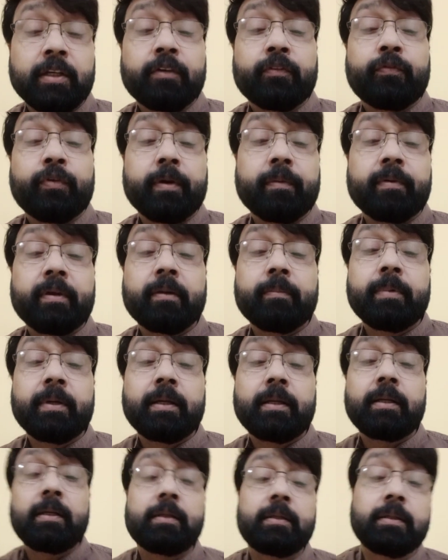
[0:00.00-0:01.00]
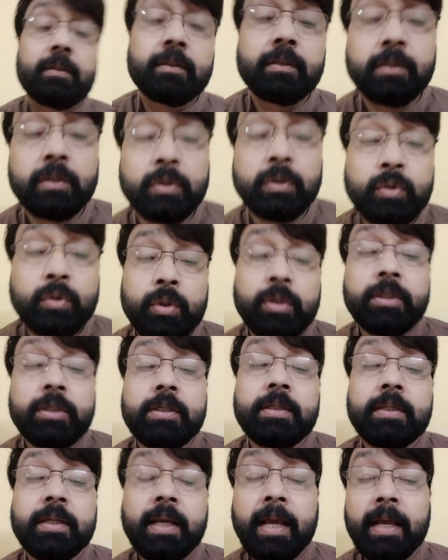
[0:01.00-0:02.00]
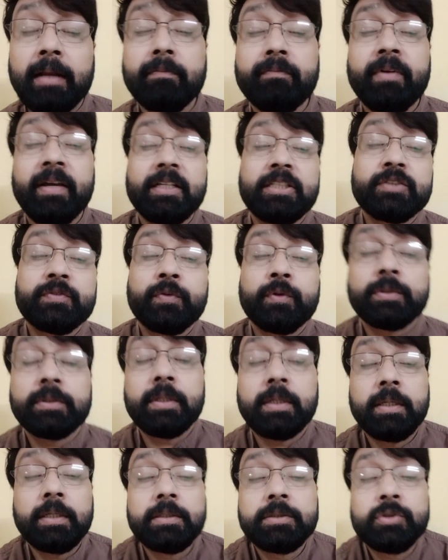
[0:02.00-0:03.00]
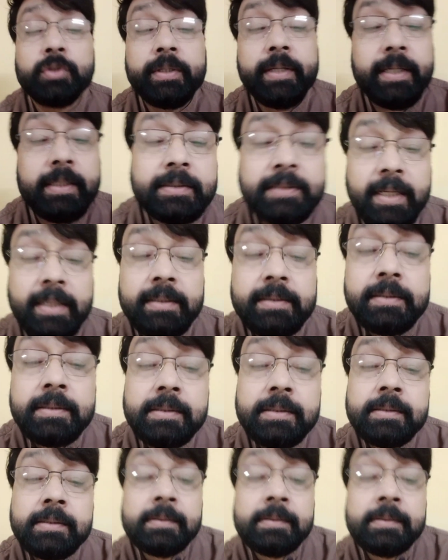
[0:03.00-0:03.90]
favorable, good and best for the zodiac signs.